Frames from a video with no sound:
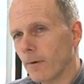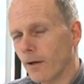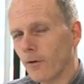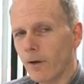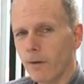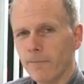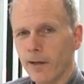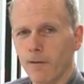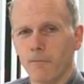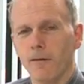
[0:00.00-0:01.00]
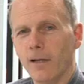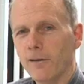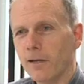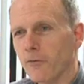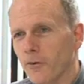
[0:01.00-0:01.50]
in
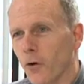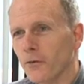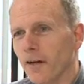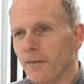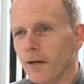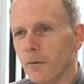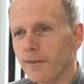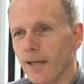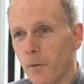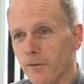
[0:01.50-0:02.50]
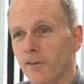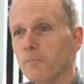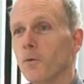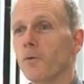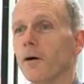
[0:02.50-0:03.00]
a different context, I would say I was a
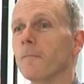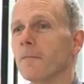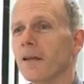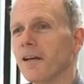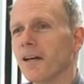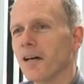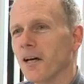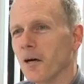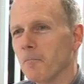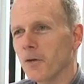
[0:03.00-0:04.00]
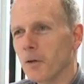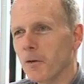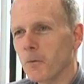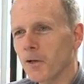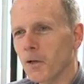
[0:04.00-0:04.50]
smoother, but
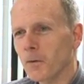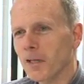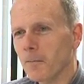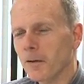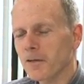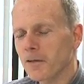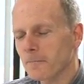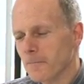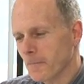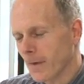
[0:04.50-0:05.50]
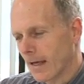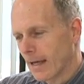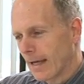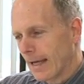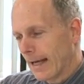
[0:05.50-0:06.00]
nobody would know what that meant.
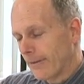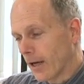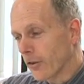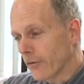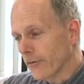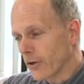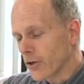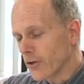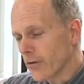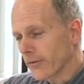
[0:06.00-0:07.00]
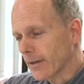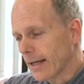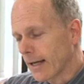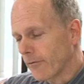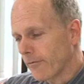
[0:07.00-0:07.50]
The other research interest I
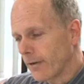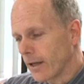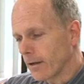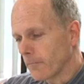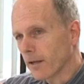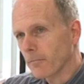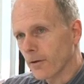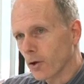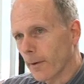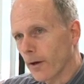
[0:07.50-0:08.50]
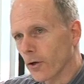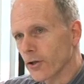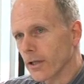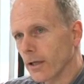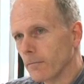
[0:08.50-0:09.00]
have in mathematical
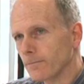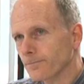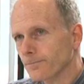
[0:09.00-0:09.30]
biology